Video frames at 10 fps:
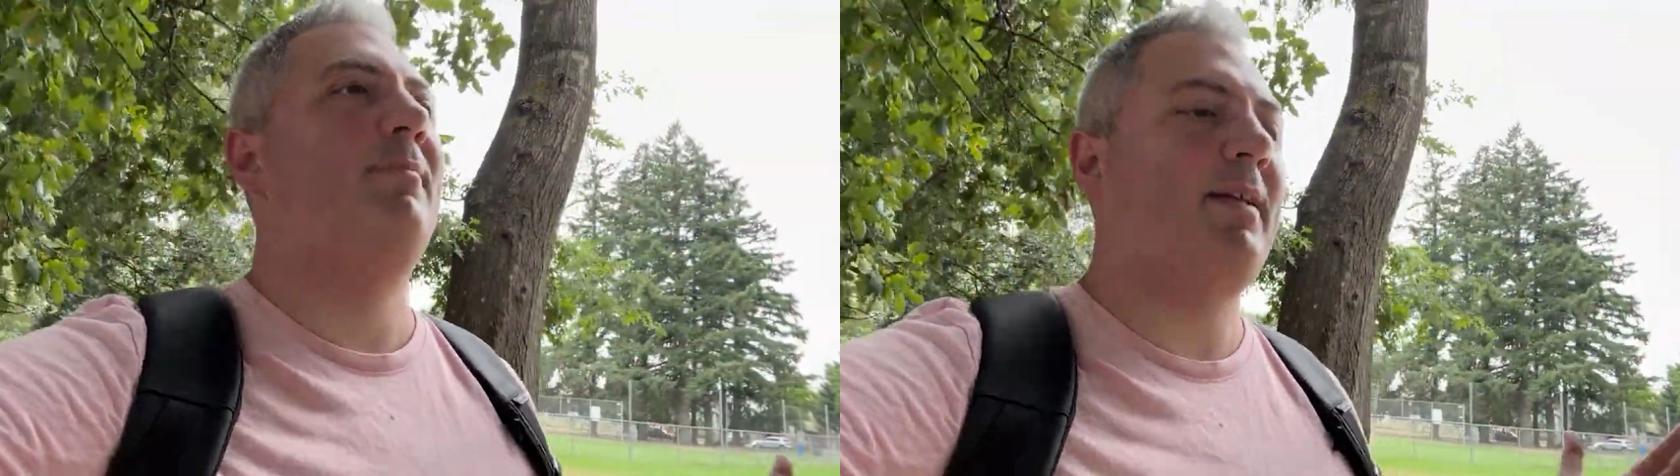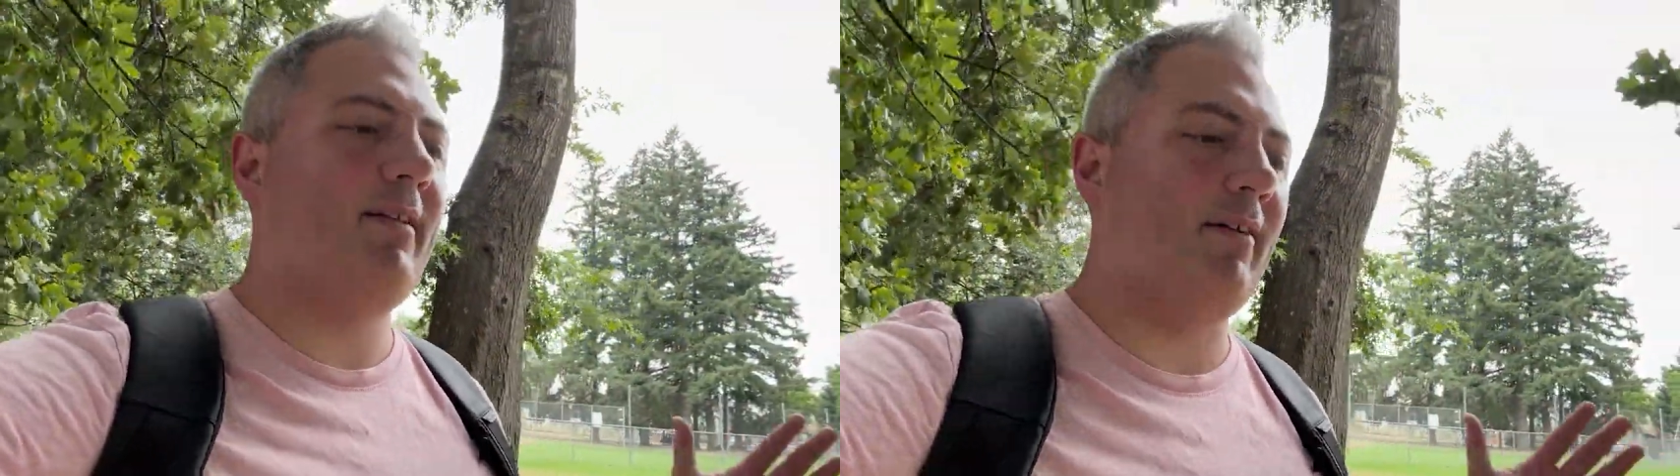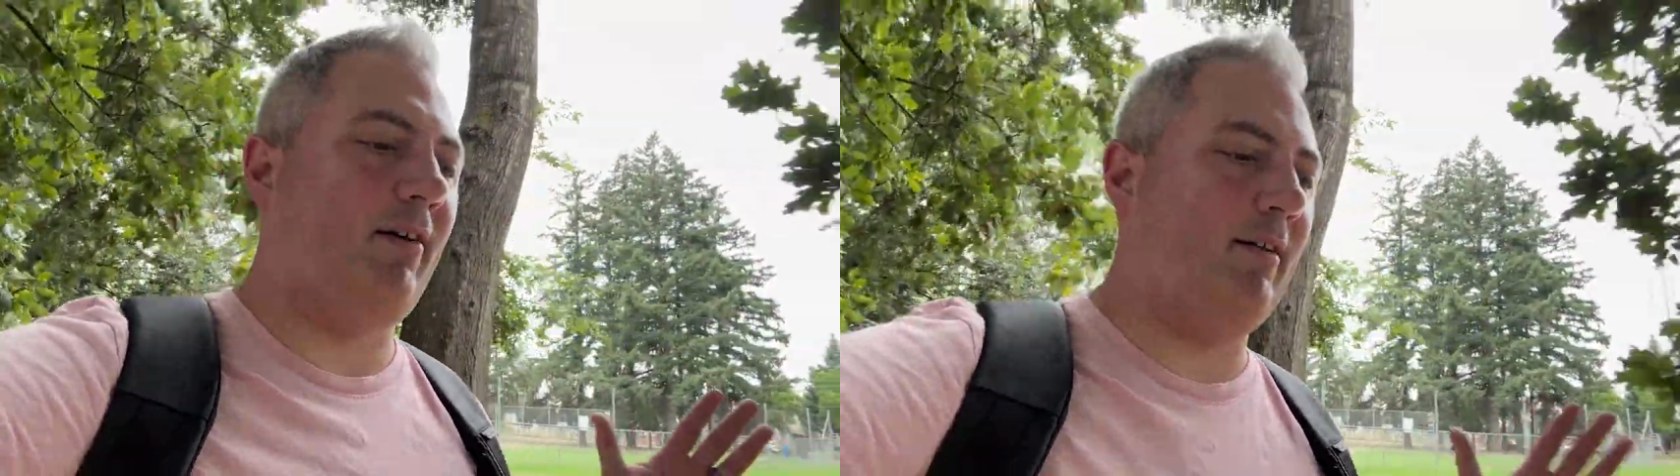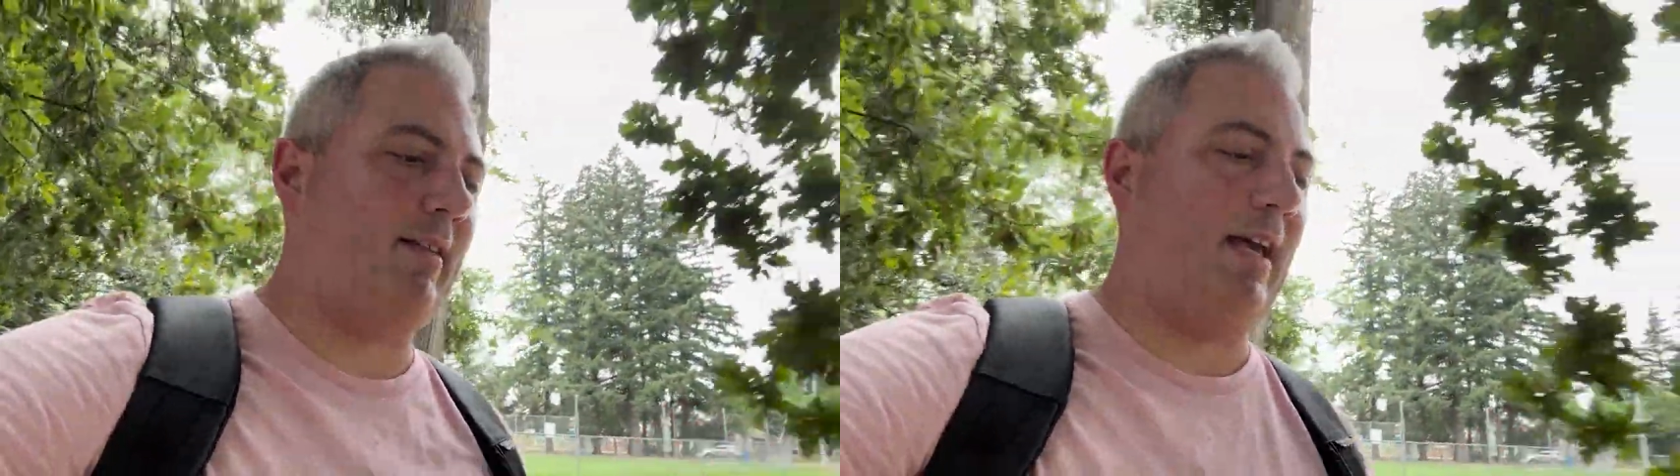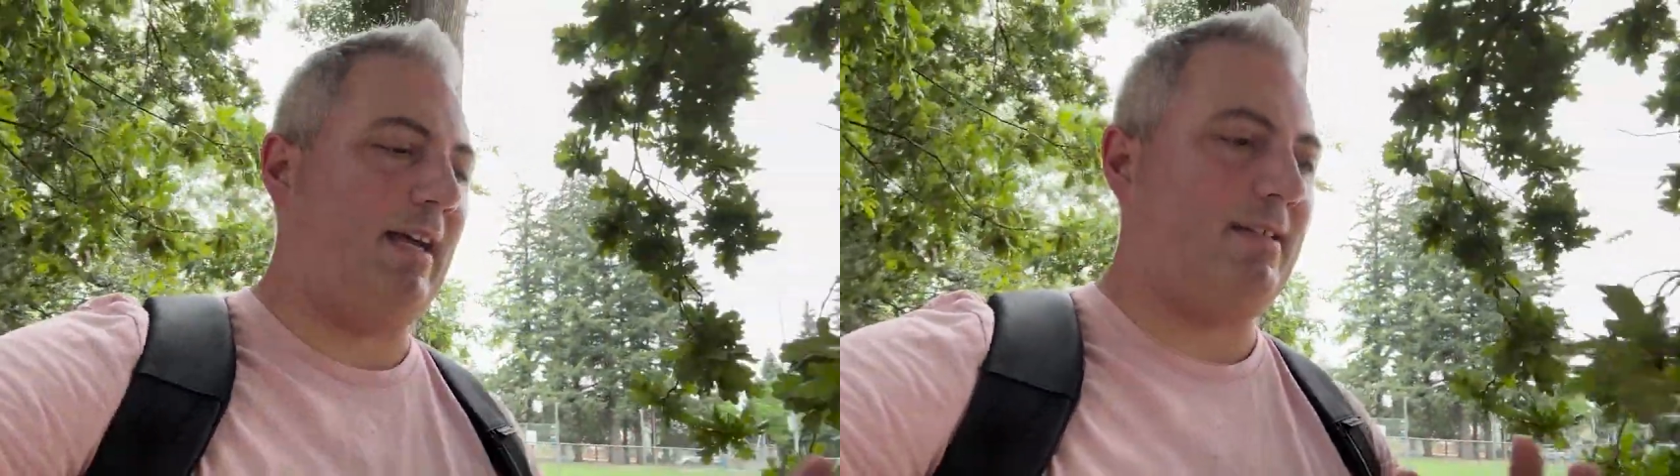be our
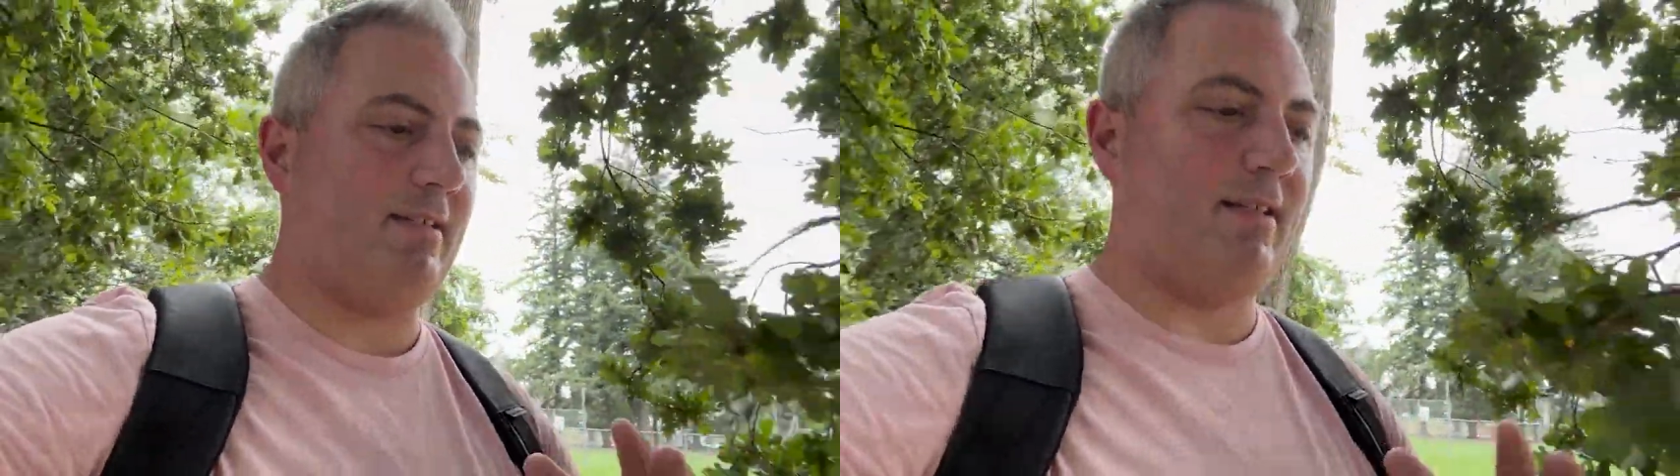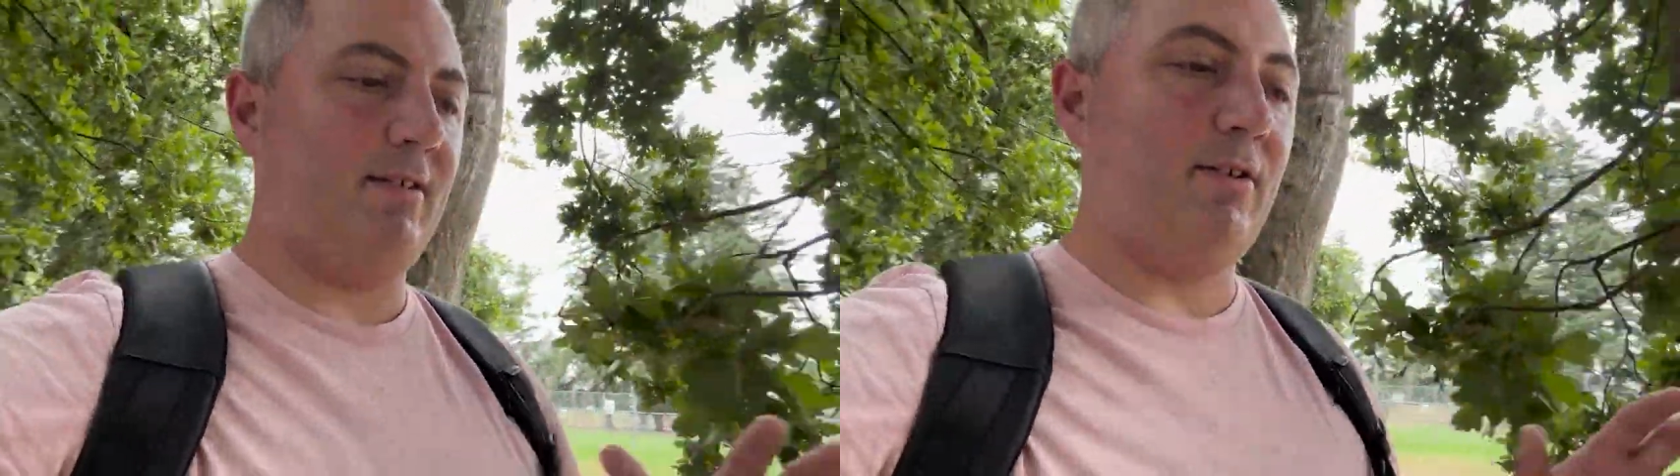last